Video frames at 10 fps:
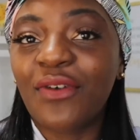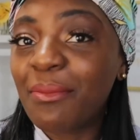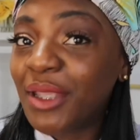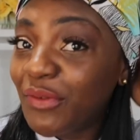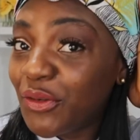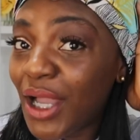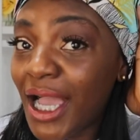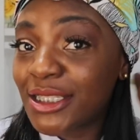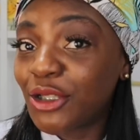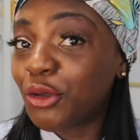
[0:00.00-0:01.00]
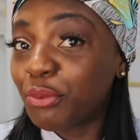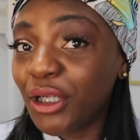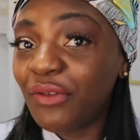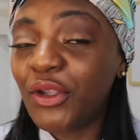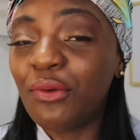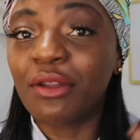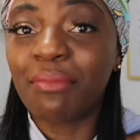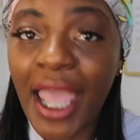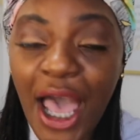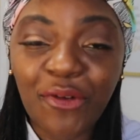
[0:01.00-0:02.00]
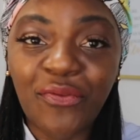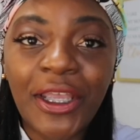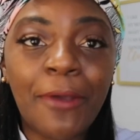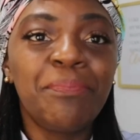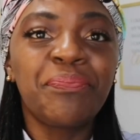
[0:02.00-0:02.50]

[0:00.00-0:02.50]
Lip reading: I'm giving you guys a little preview with my outfit.